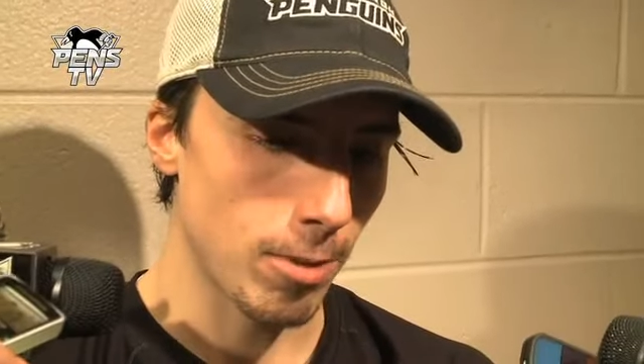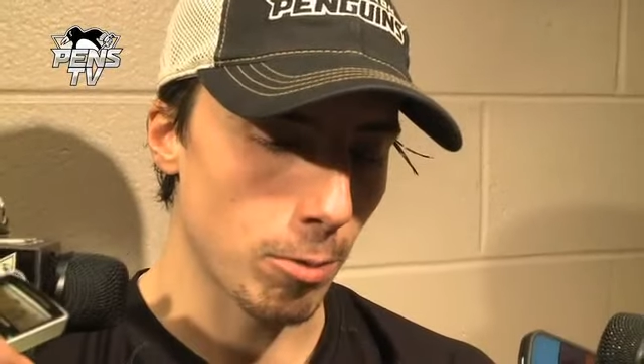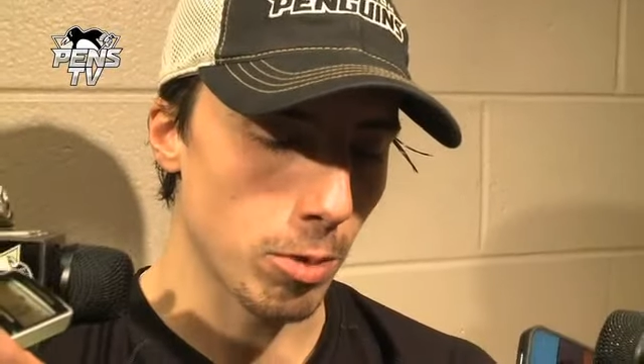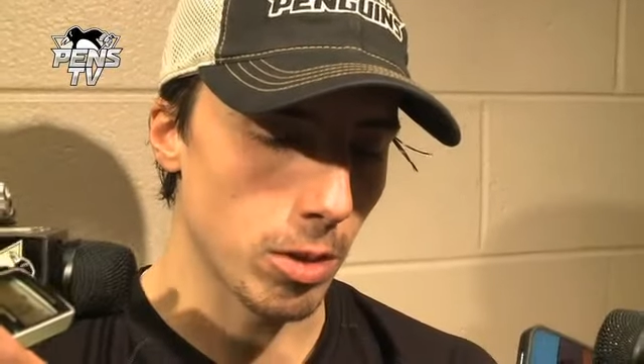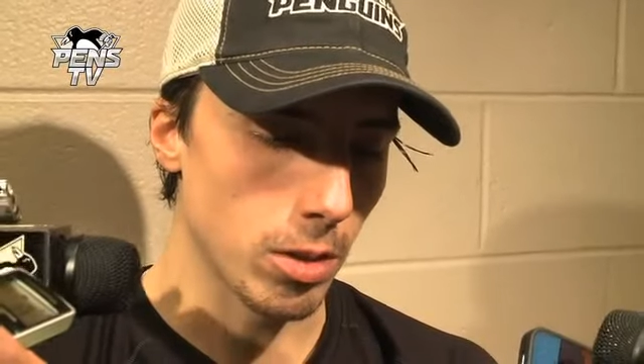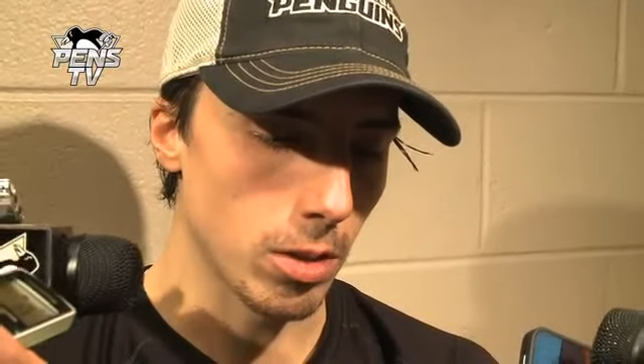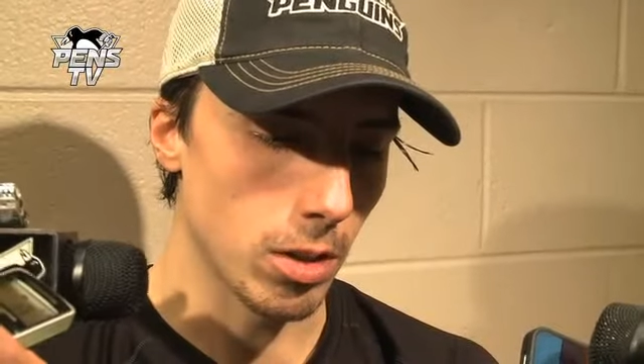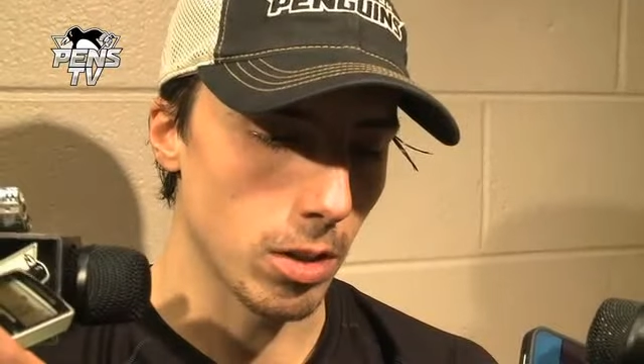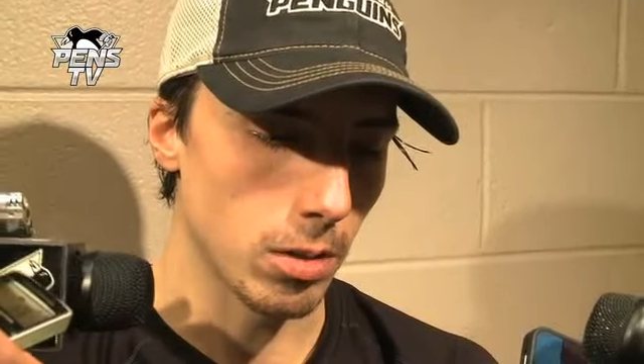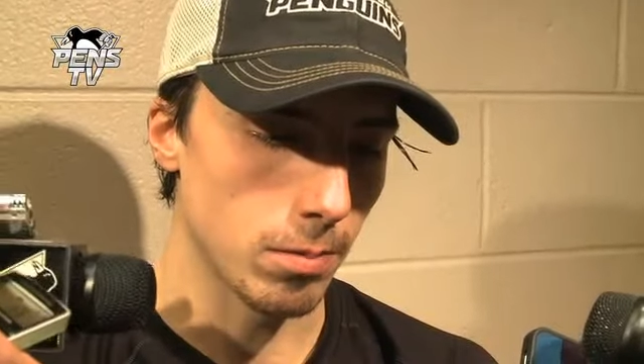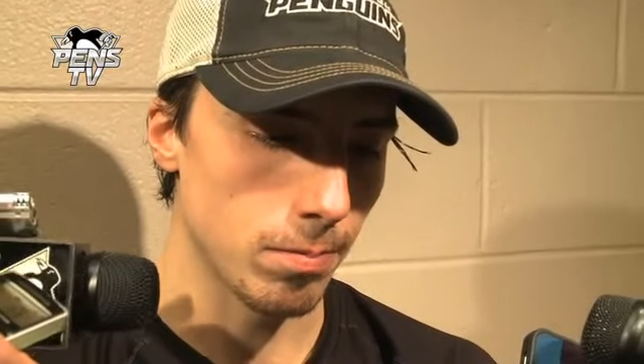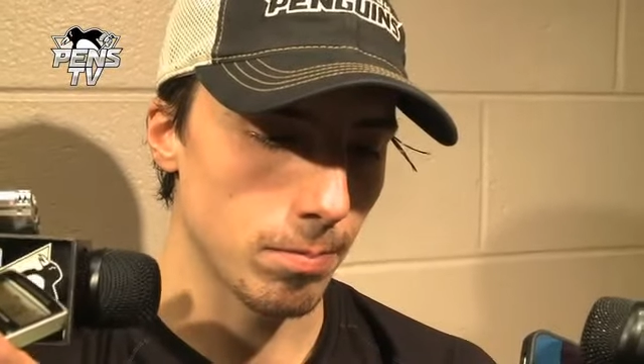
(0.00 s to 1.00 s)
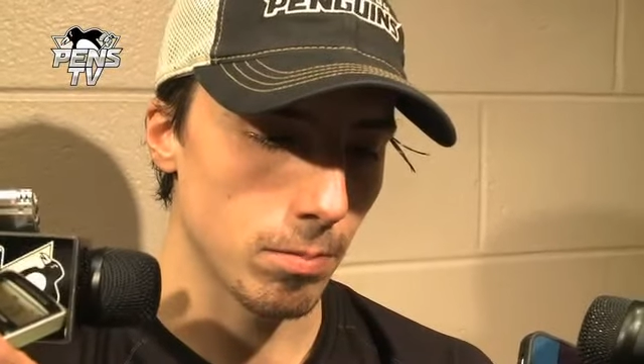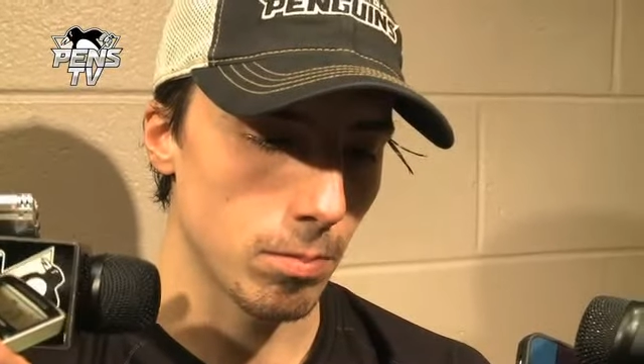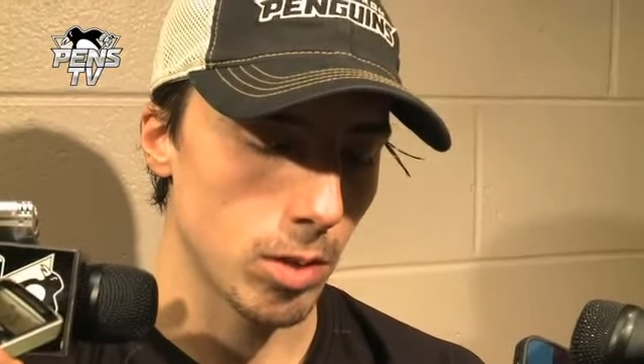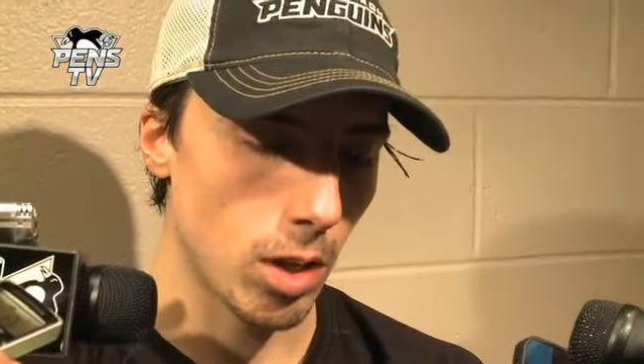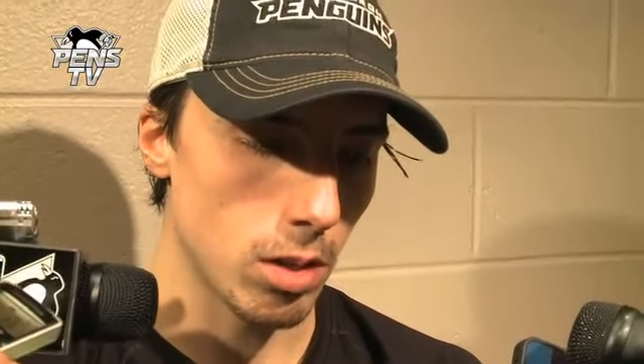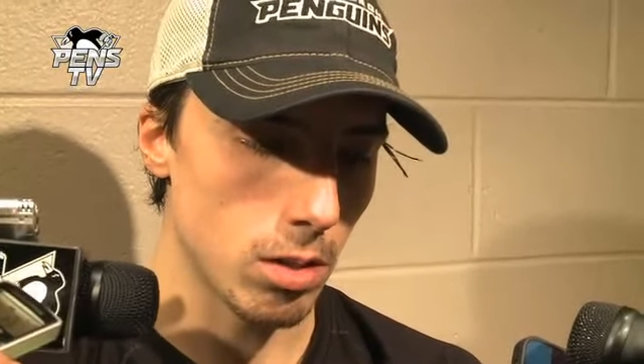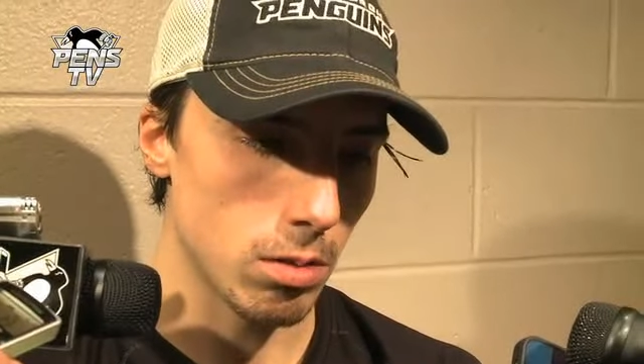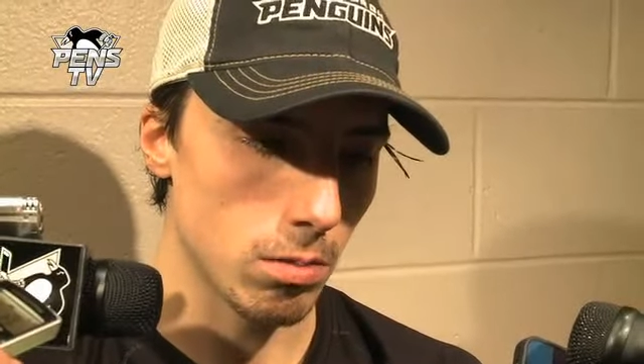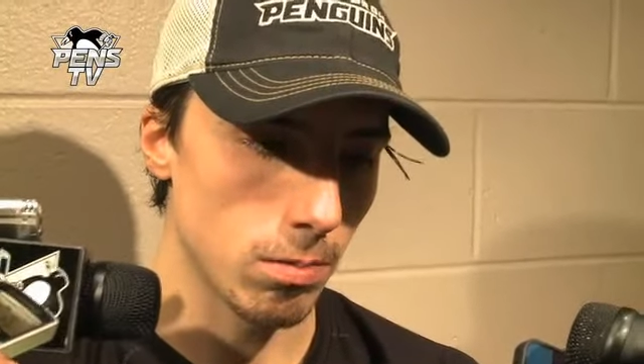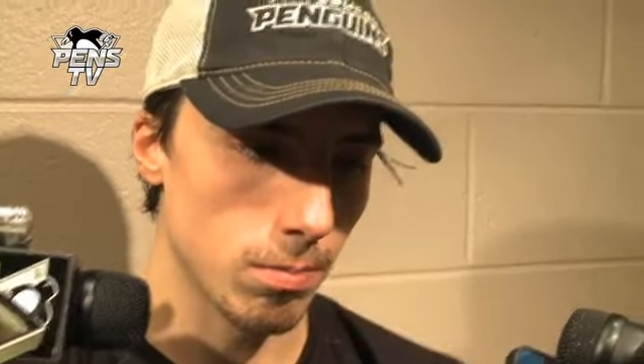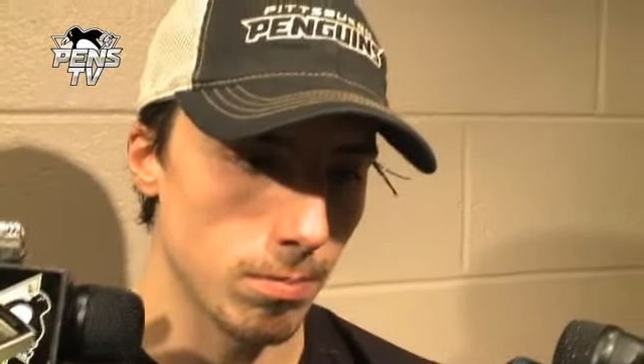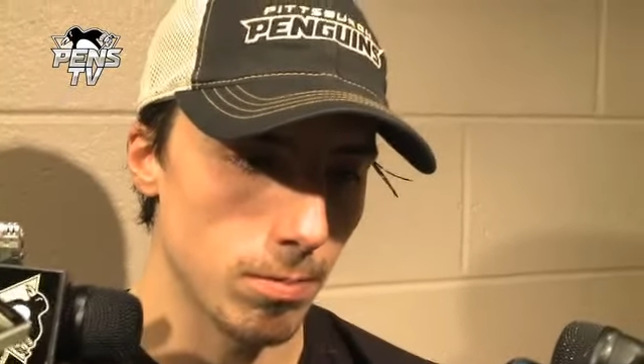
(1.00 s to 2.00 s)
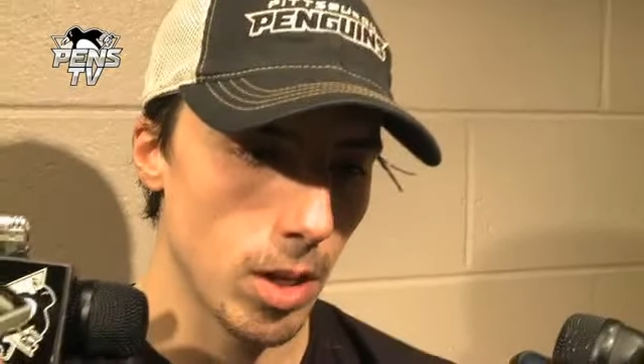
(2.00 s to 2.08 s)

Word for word: definitely uh, tough and